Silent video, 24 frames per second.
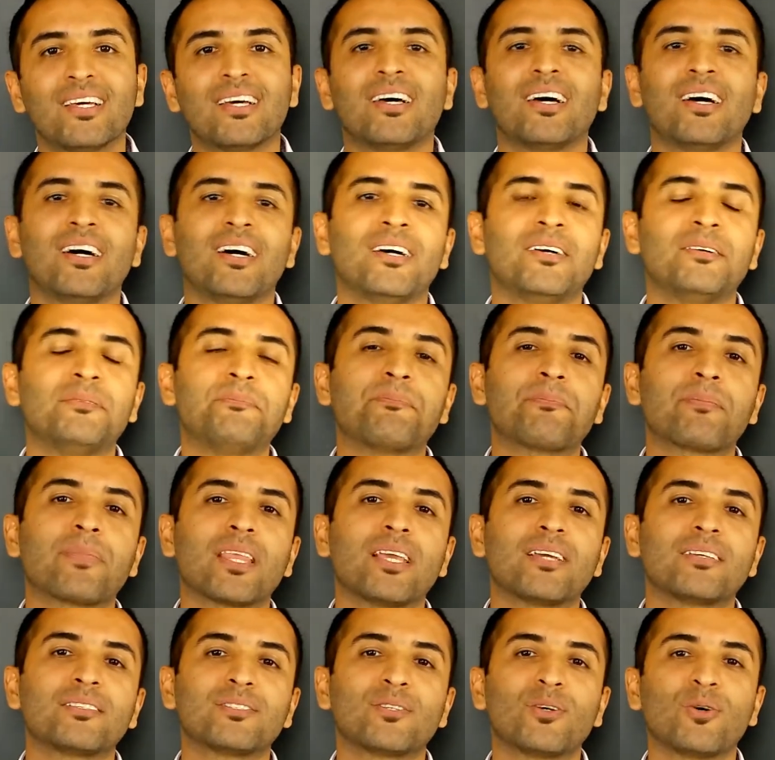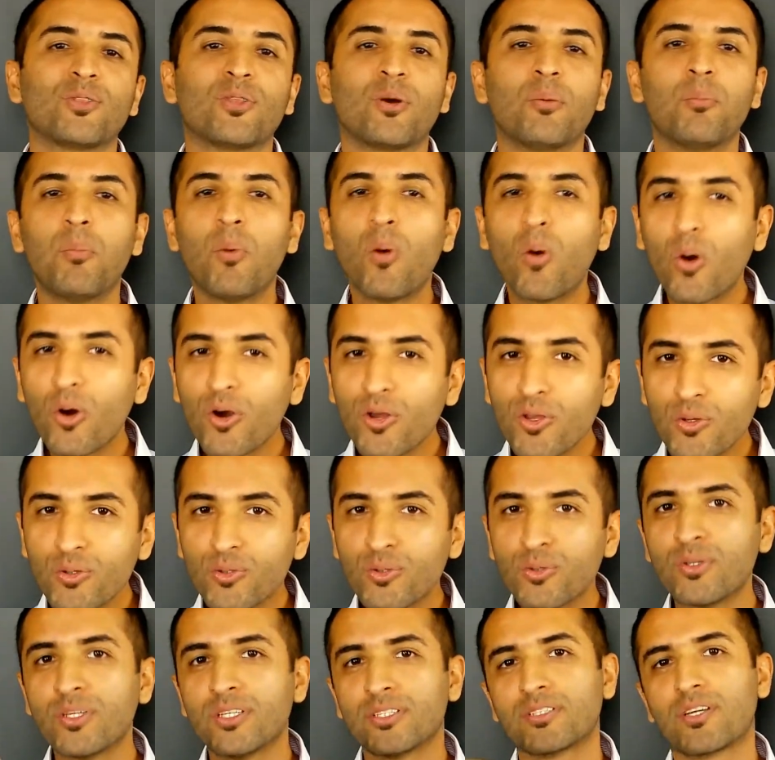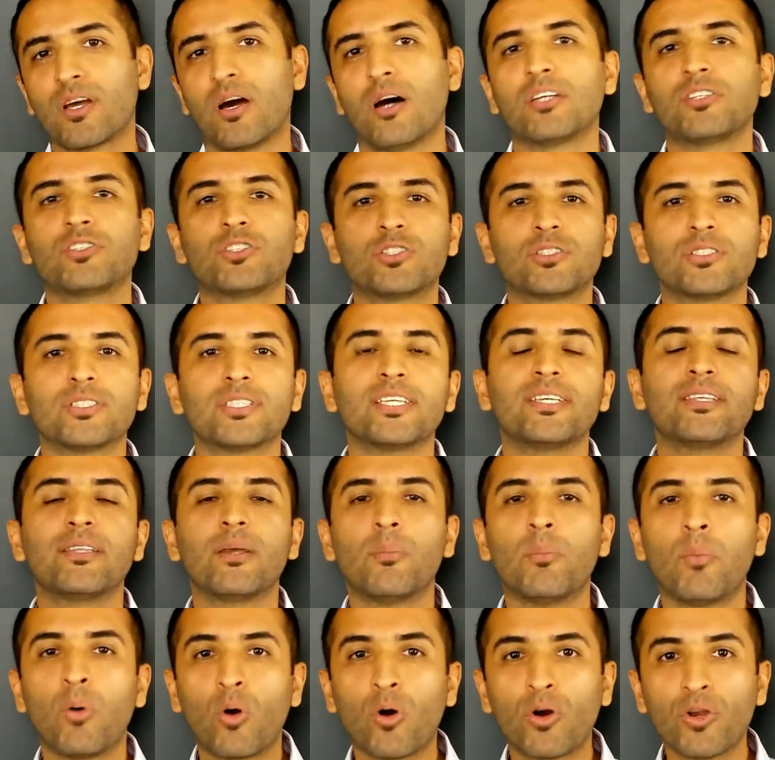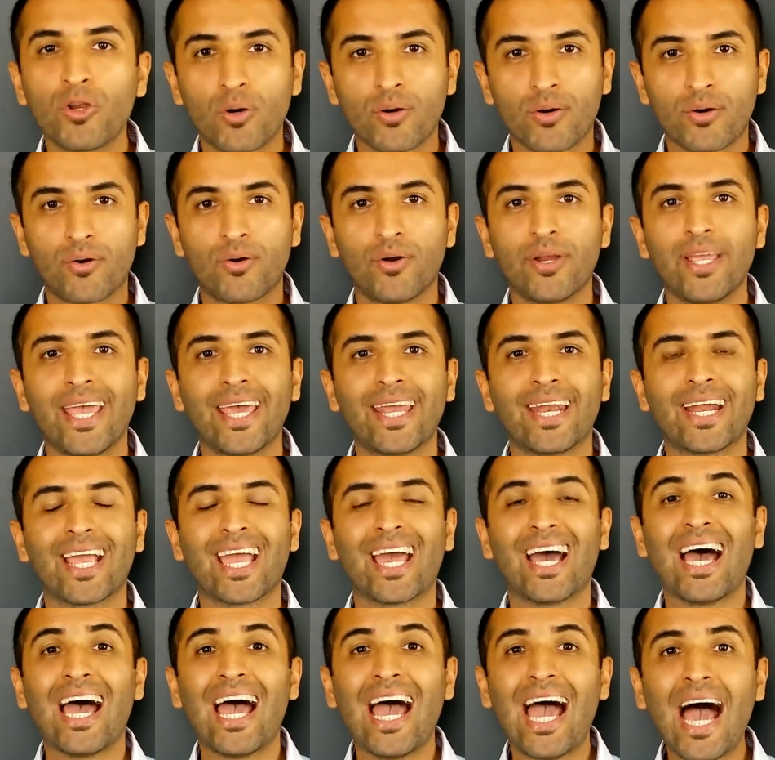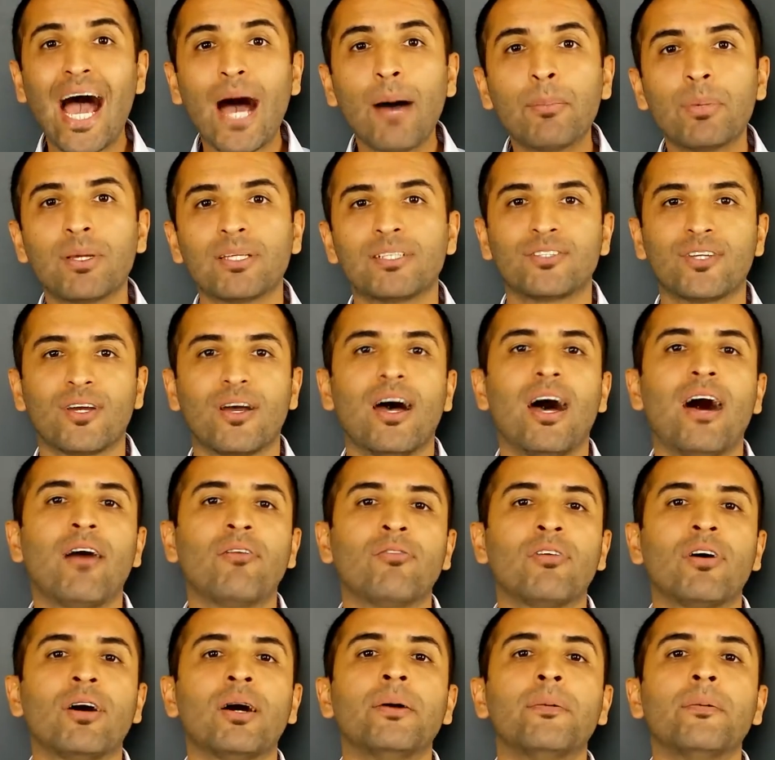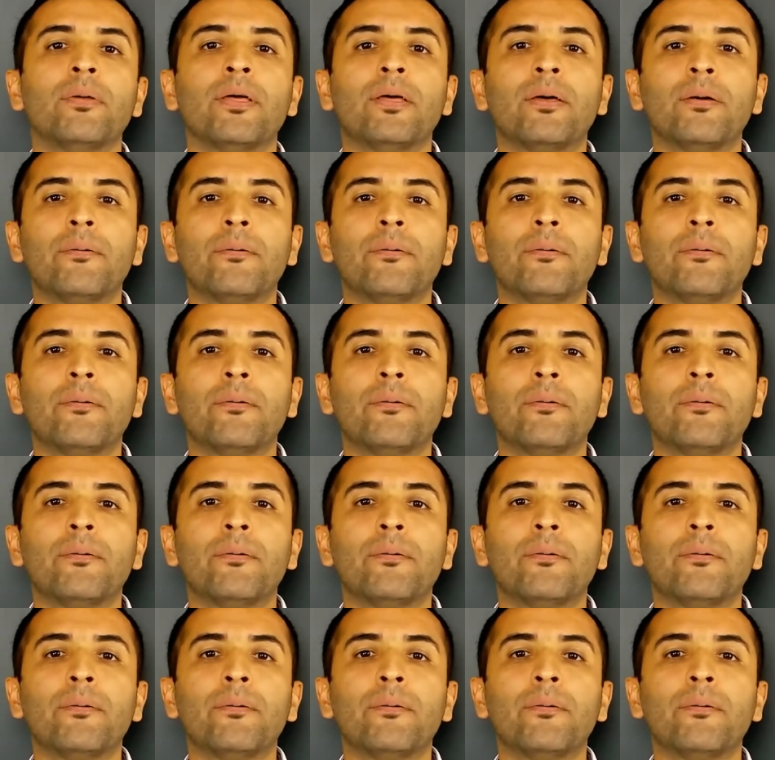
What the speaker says: So the more you do this consciously, the more you're creating a habit to have a